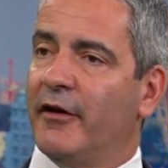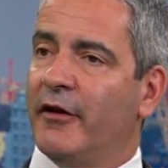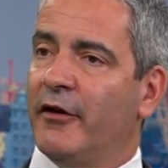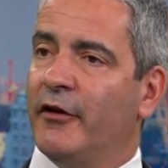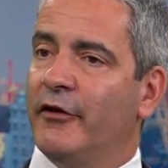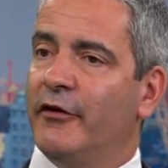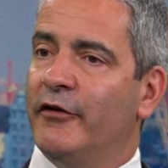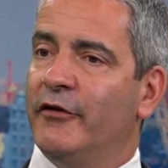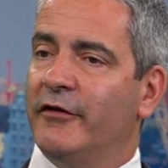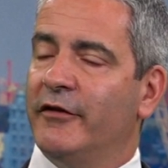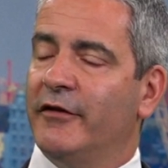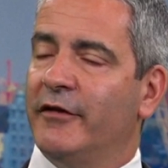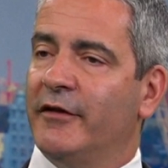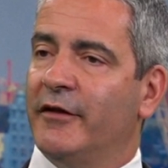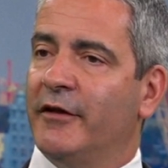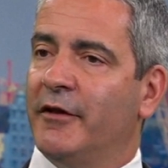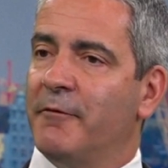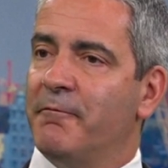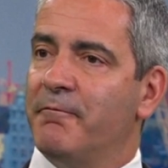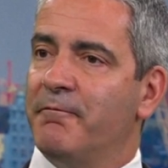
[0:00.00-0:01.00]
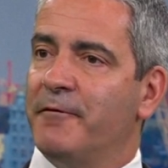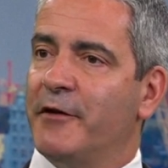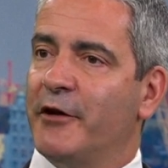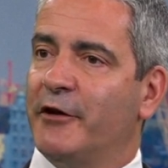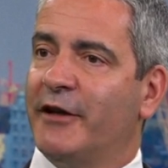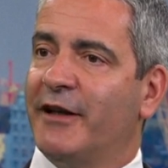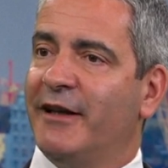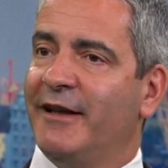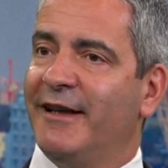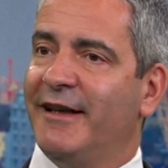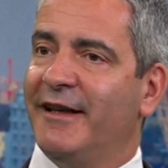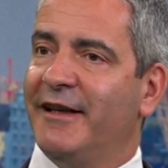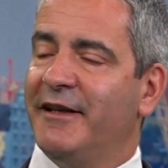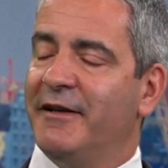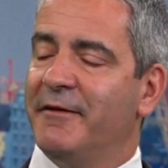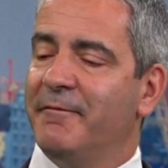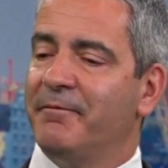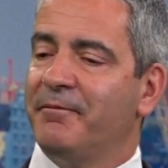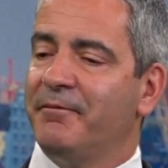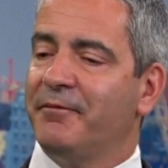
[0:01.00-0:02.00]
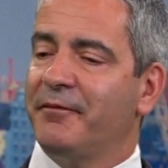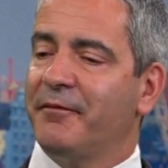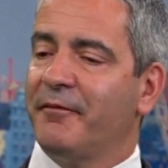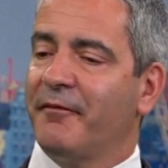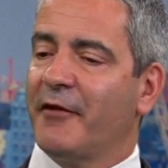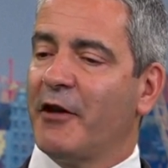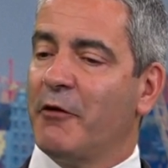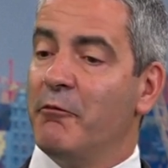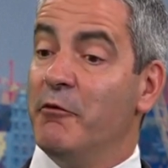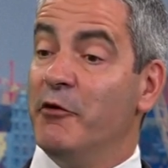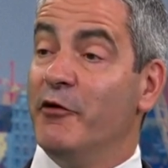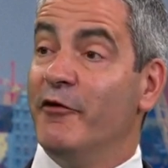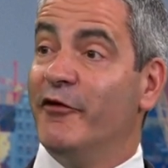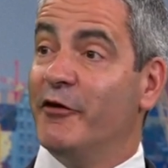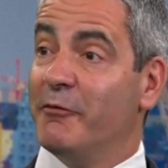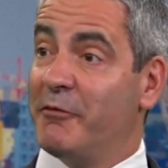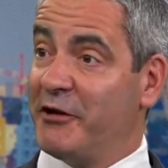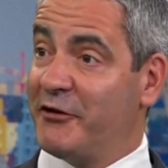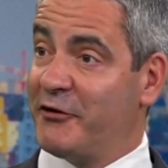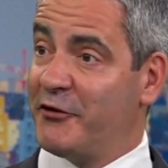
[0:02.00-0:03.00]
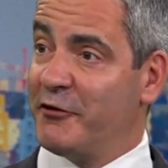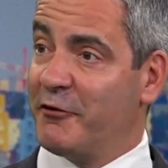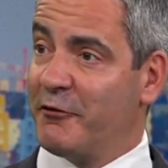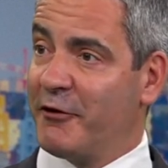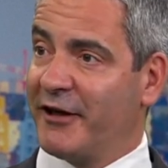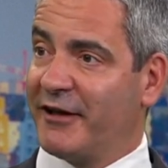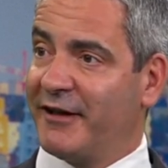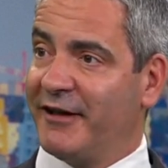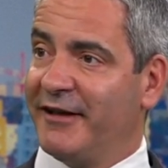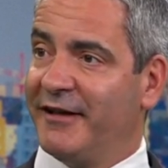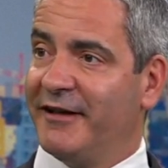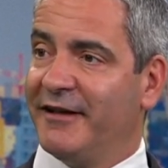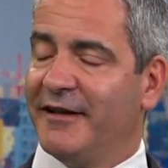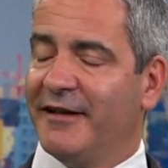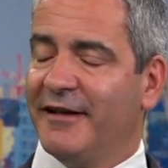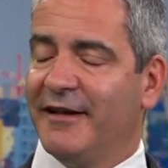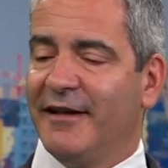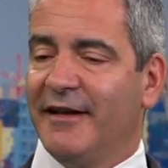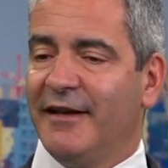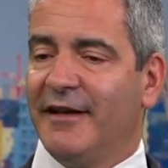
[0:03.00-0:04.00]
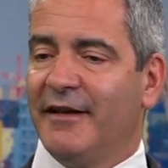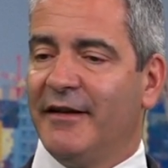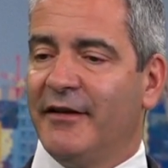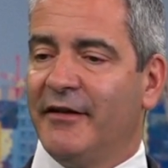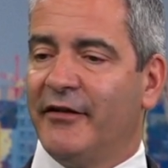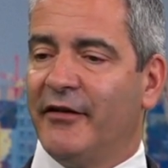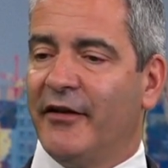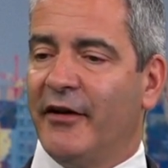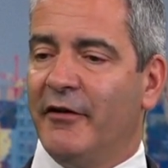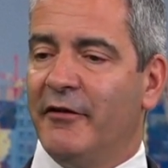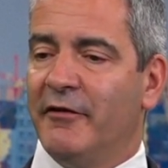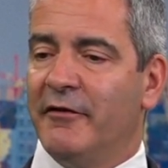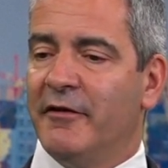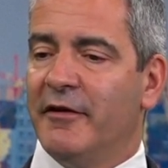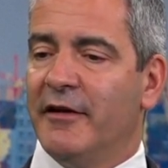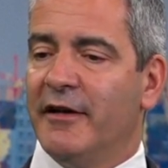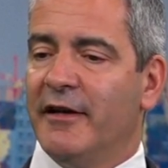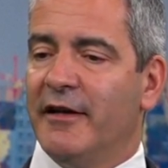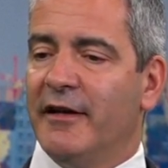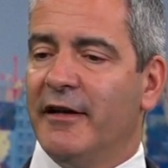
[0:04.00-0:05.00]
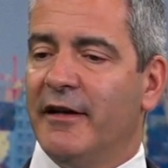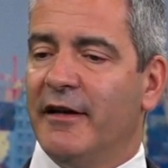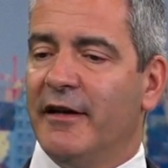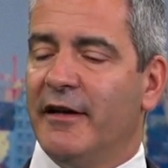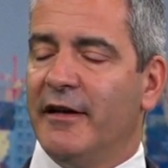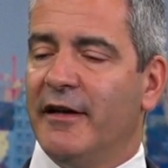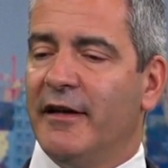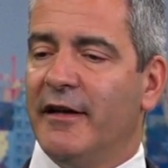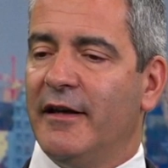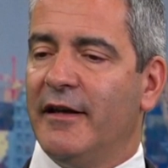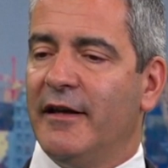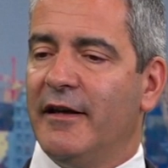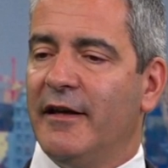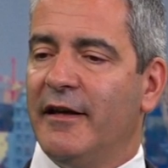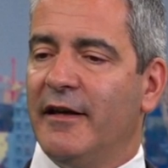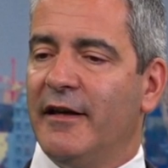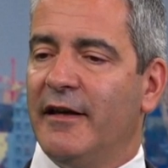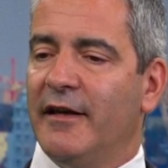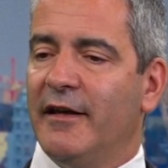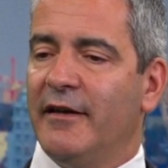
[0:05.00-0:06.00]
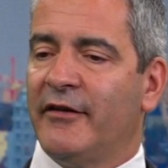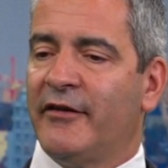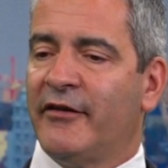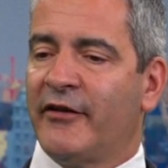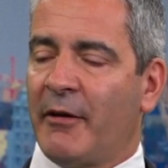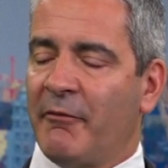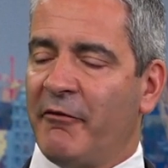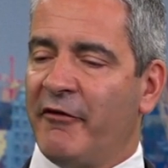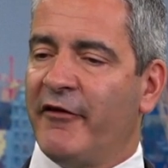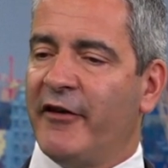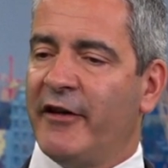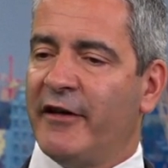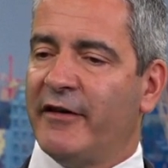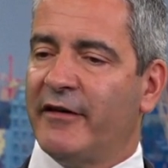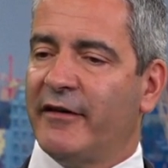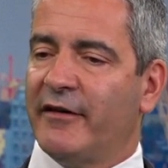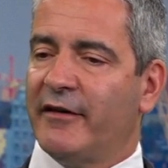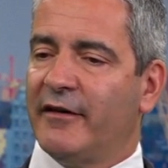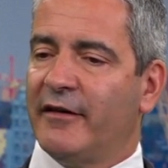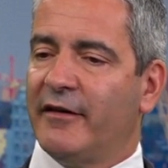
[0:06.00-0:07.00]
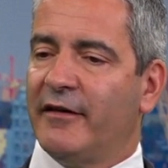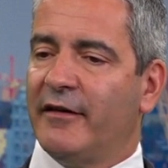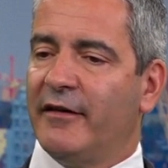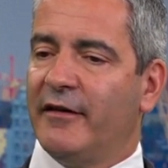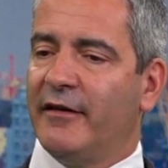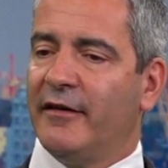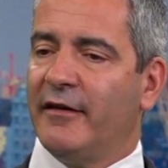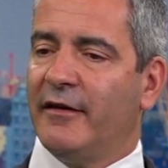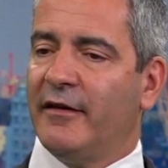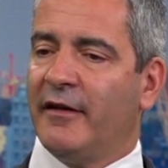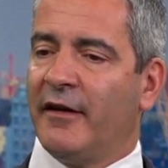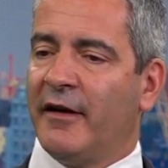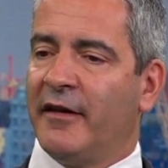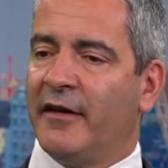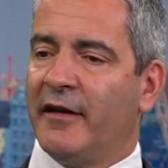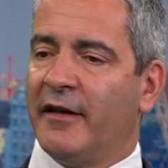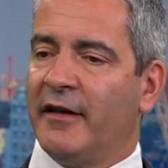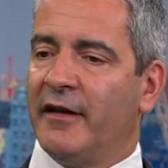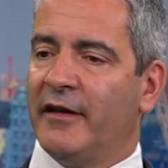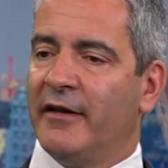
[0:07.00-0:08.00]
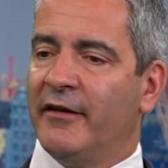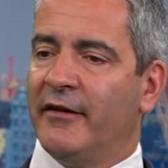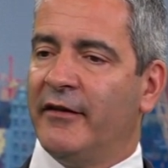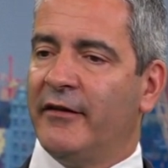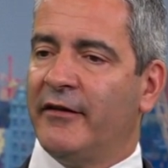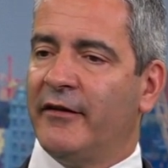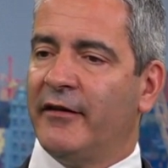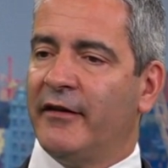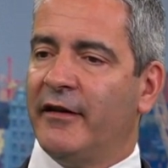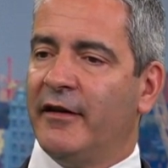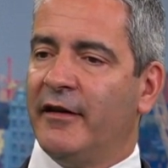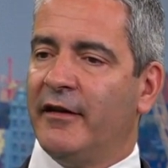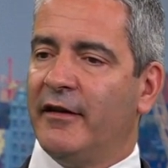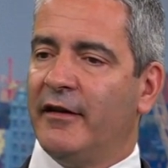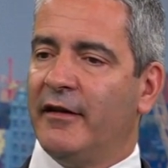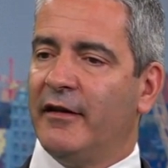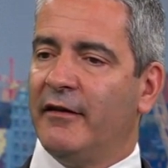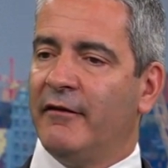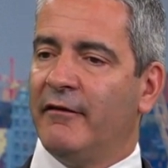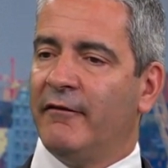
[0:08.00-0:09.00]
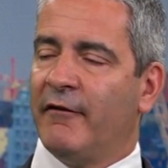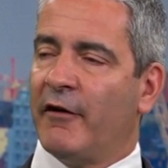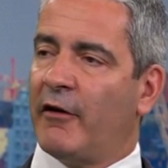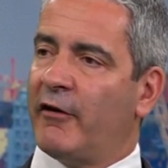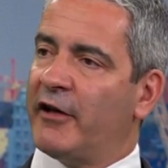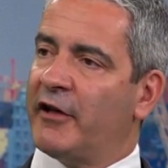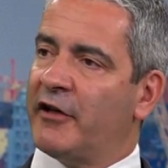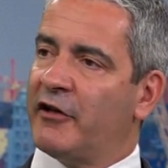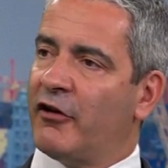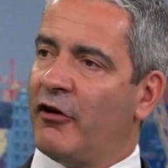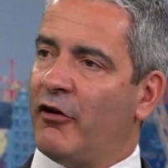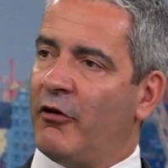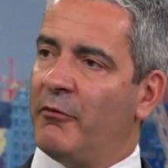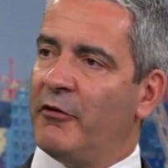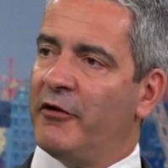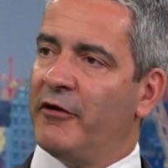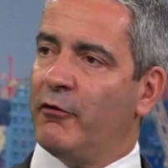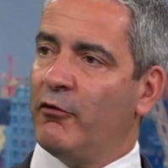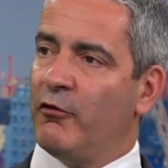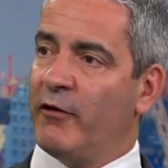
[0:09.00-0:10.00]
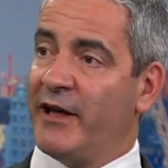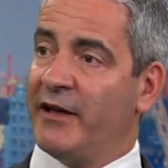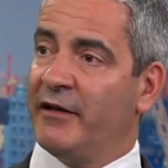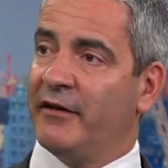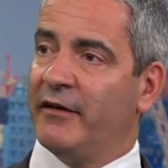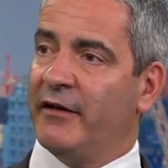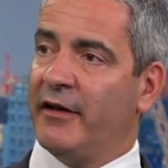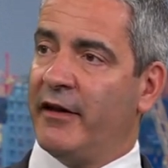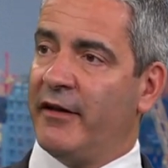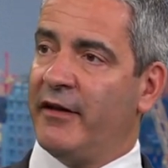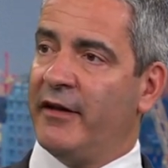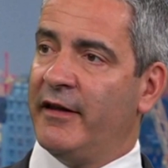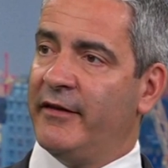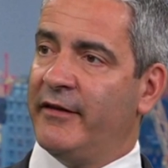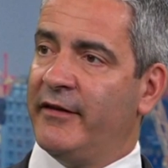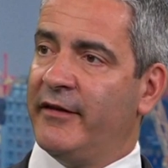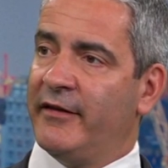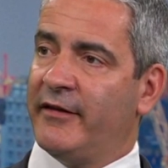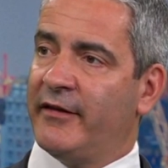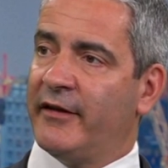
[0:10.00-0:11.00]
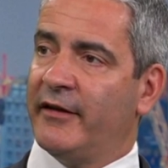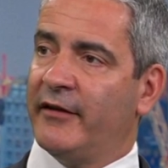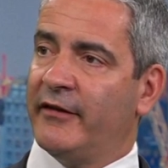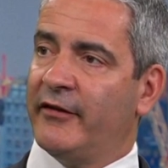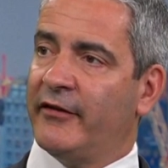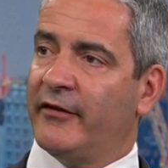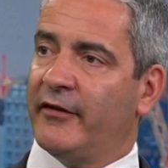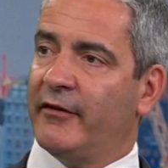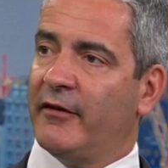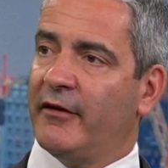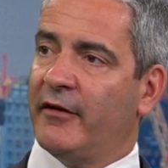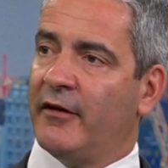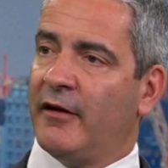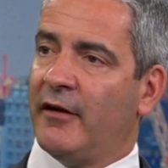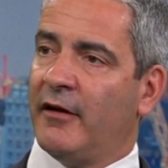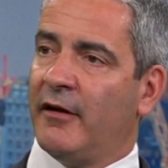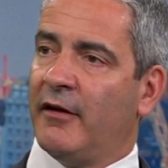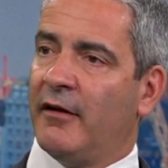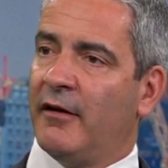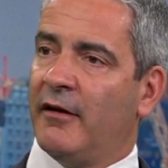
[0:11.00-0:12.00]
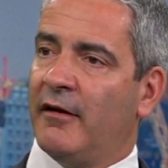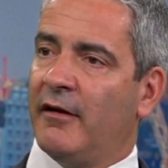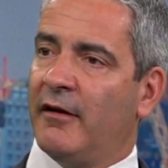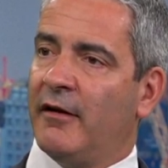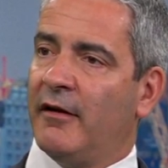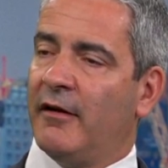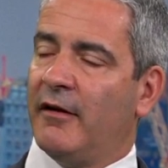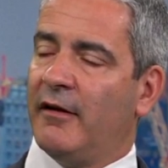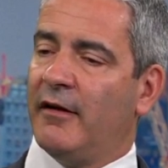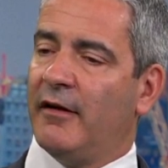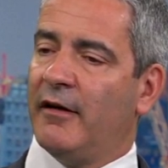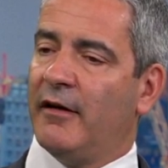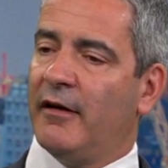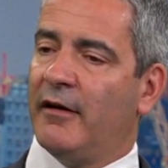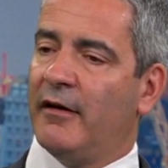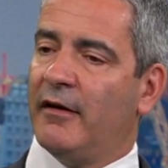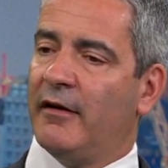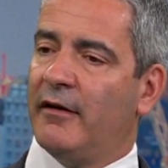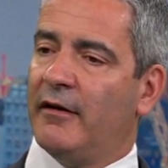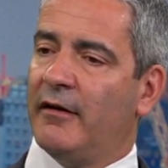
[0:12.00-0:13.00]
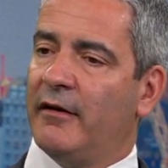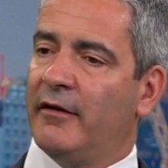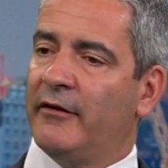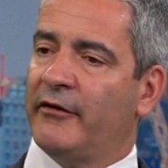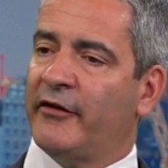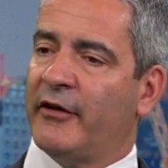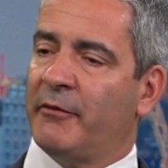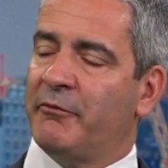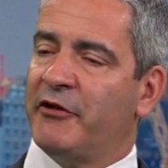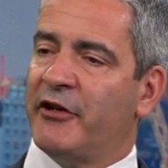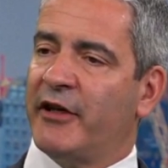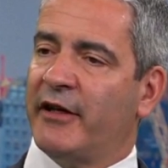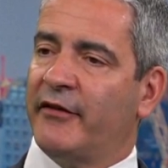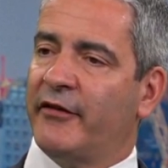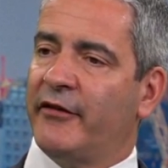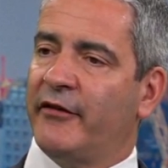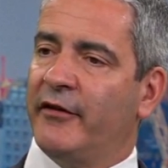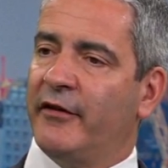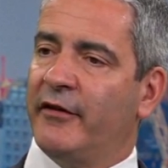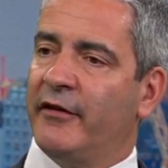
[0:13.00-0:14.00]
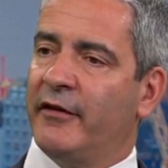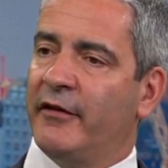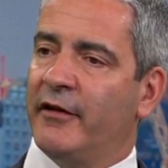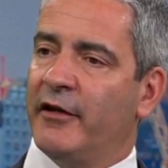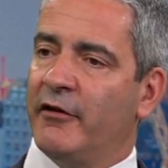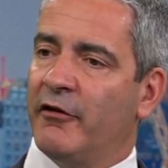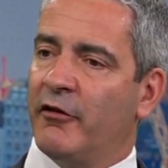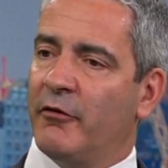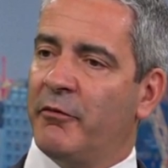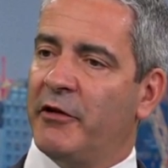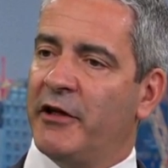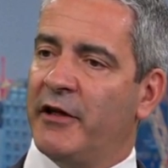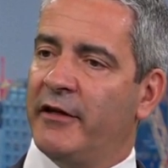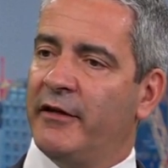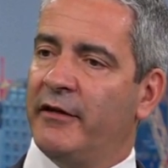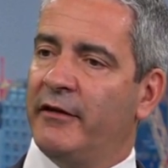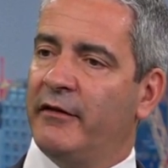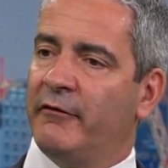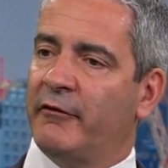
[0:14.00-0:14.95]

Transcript: had clearly moved a bit too quickly. So some of it, I think, is very common, or in, you know, these things are subjects that the European